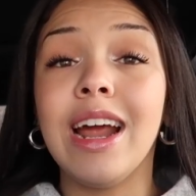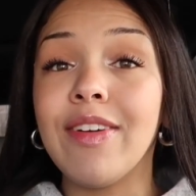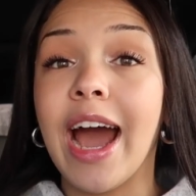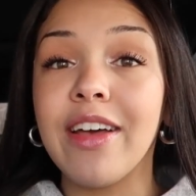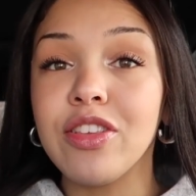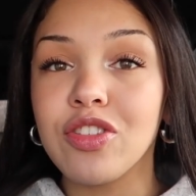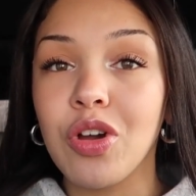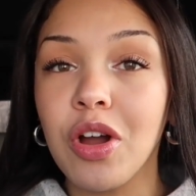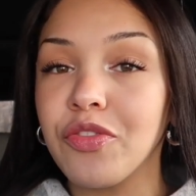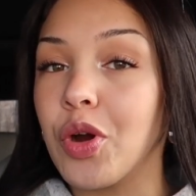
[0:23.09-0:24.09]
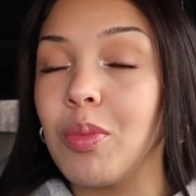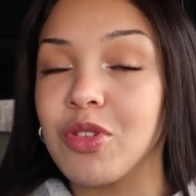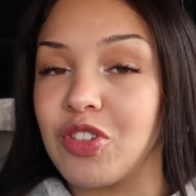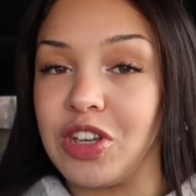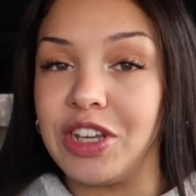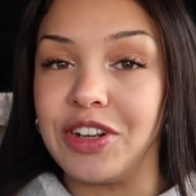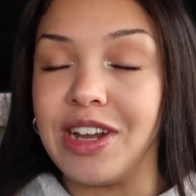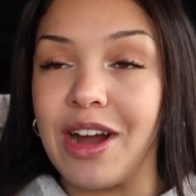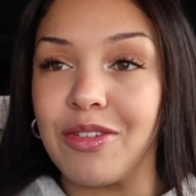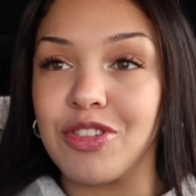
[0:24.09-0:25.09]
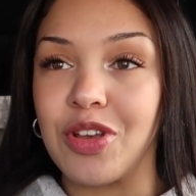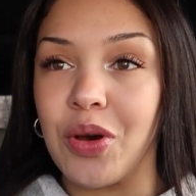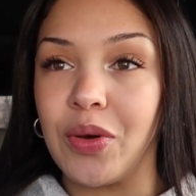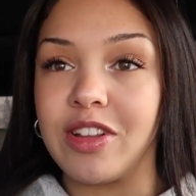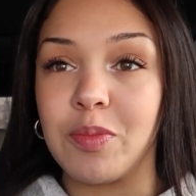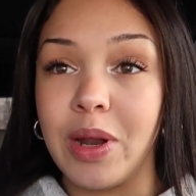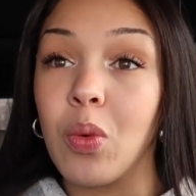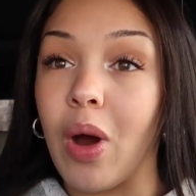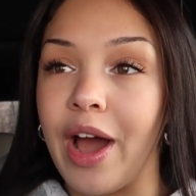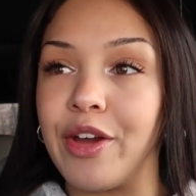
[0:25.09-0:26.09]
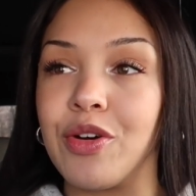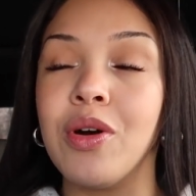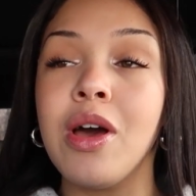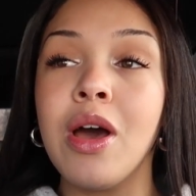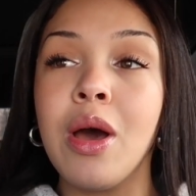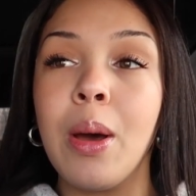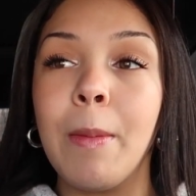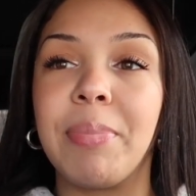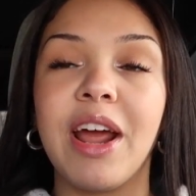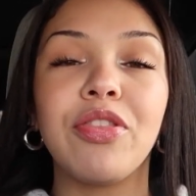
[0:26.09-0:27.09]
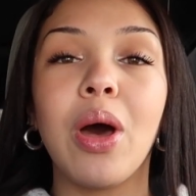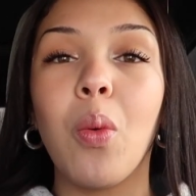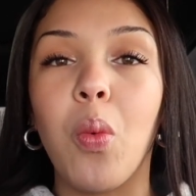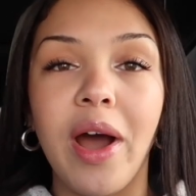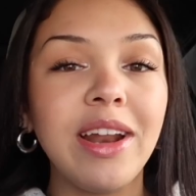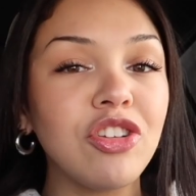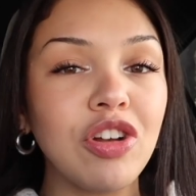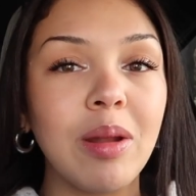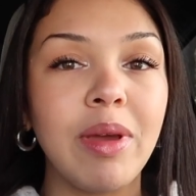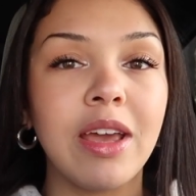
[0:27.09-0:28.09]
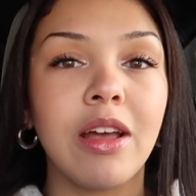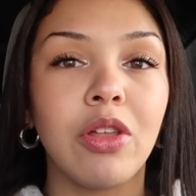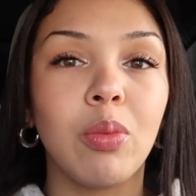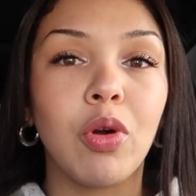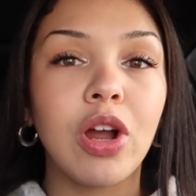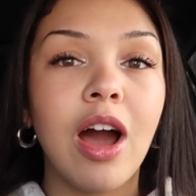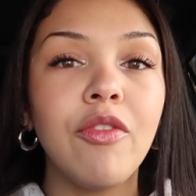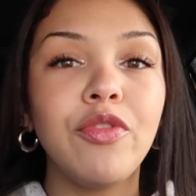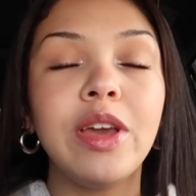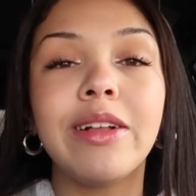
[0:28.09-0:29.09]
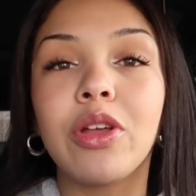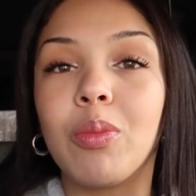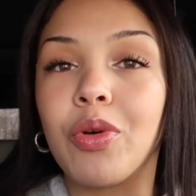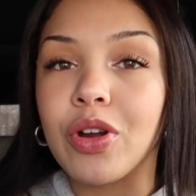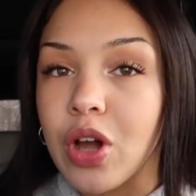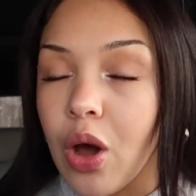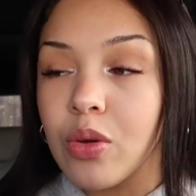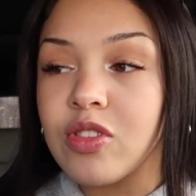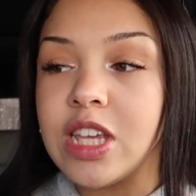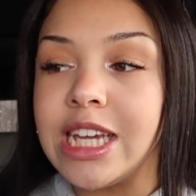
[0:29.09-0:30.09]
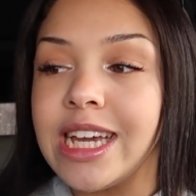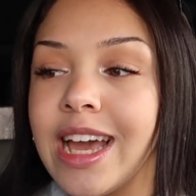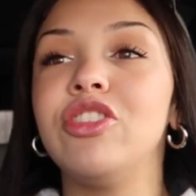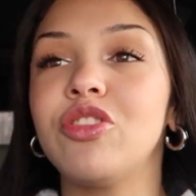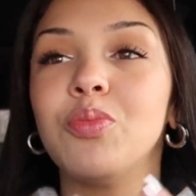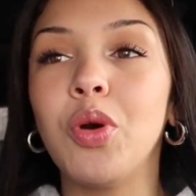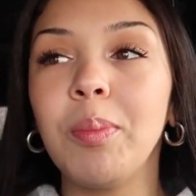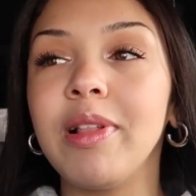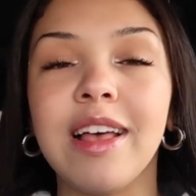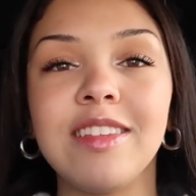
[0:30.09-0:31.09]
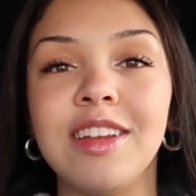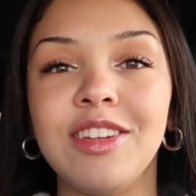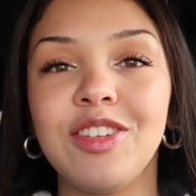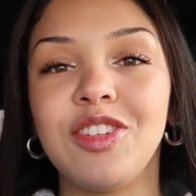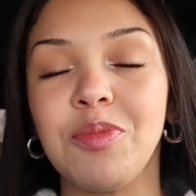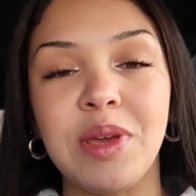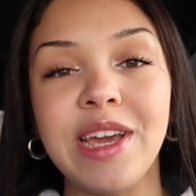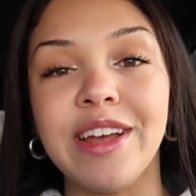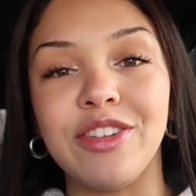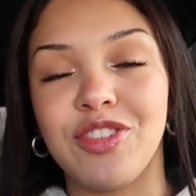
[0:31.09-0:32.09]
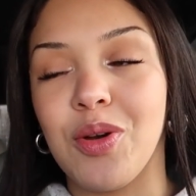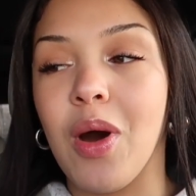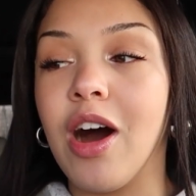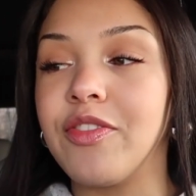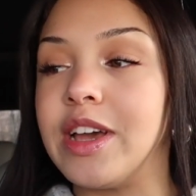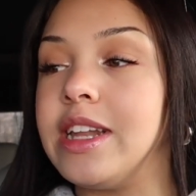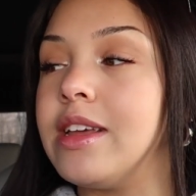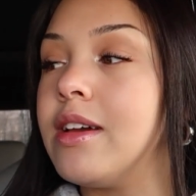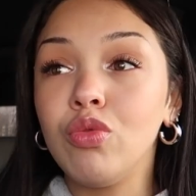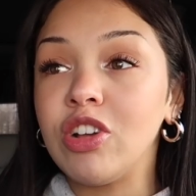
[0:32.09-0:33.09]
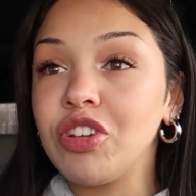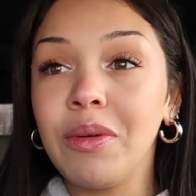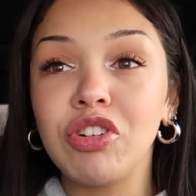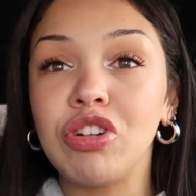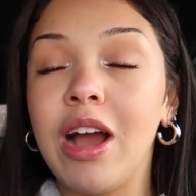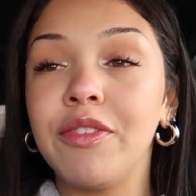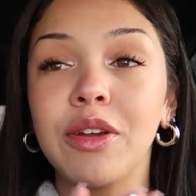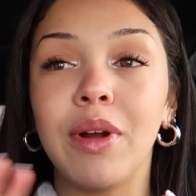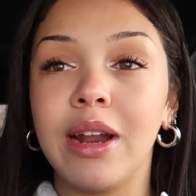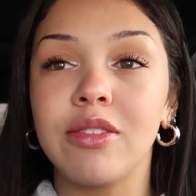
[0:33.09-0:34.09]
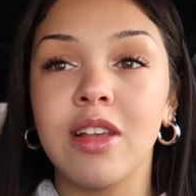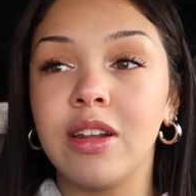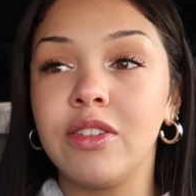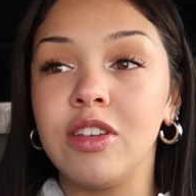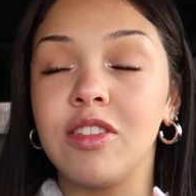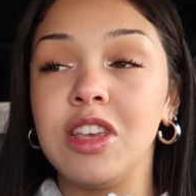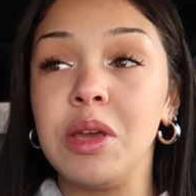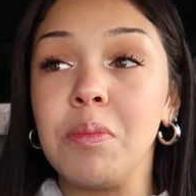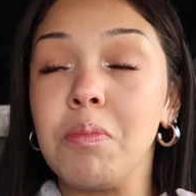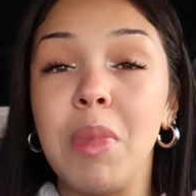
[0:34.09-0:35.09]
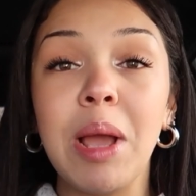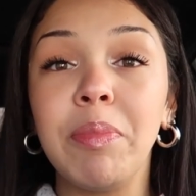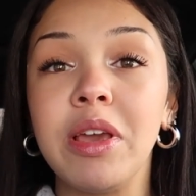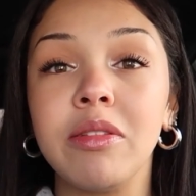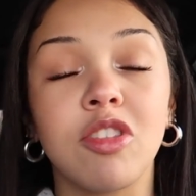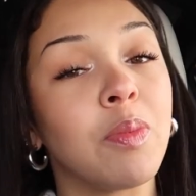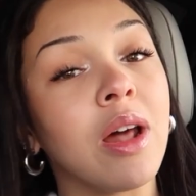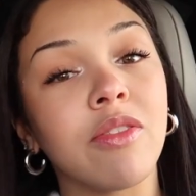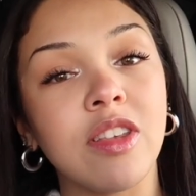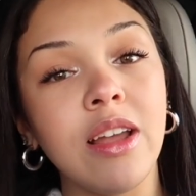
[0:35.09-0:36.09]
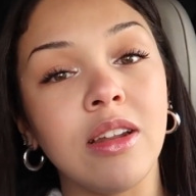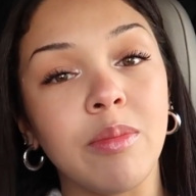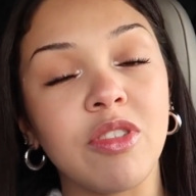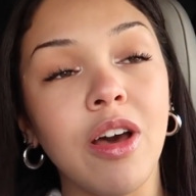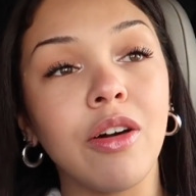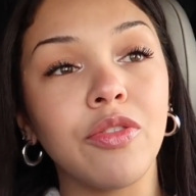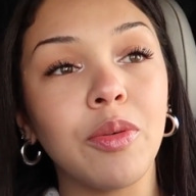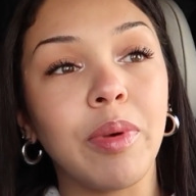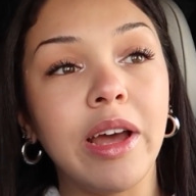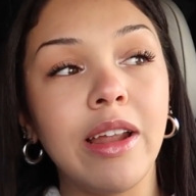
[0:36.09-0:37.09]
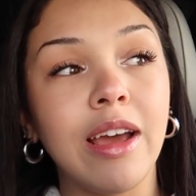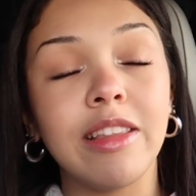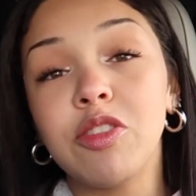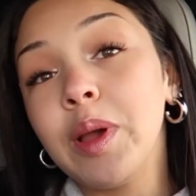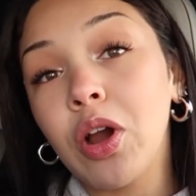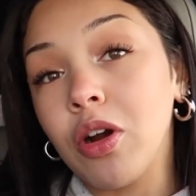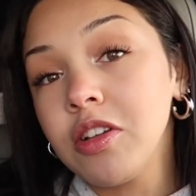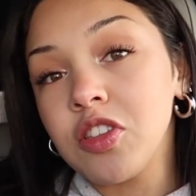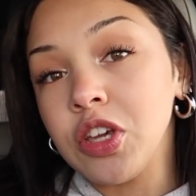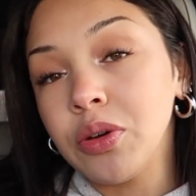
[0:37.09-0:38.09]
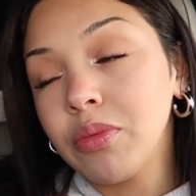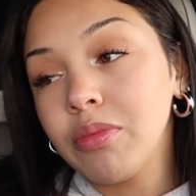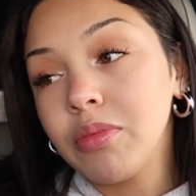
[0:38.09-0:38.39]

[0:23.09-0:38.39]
I've had this car for almost a year now, so it's been a while. But I thought, why not try to make it a little more comfy, a little more cozy, and just more pleasant to be in so often. Rush hour traffic right outside of DC might be the spawn of Satan himself, but at least my car is cute.